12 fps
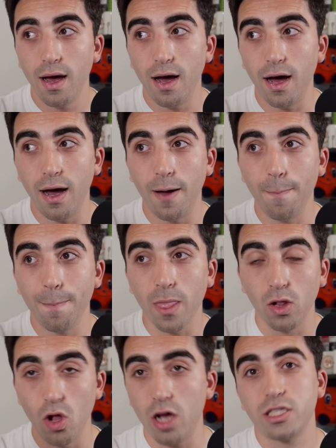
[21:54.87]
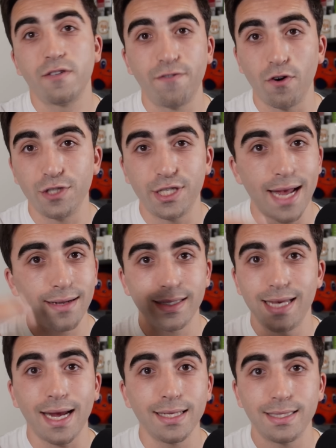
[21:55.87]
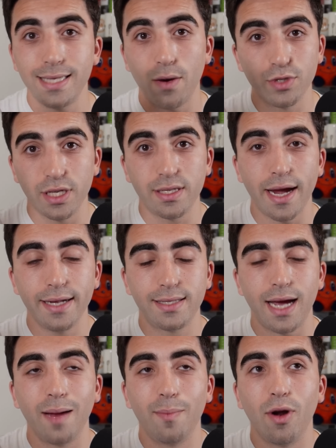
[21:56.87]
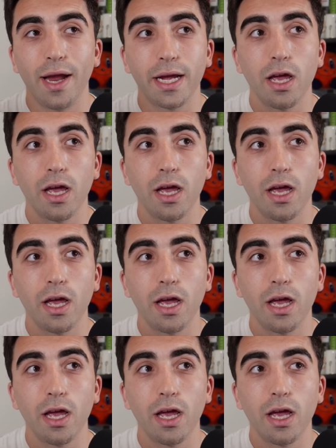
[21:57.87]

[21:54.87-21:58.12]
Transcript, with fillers: Um, lost the first set. Second set was a tight tiebreak.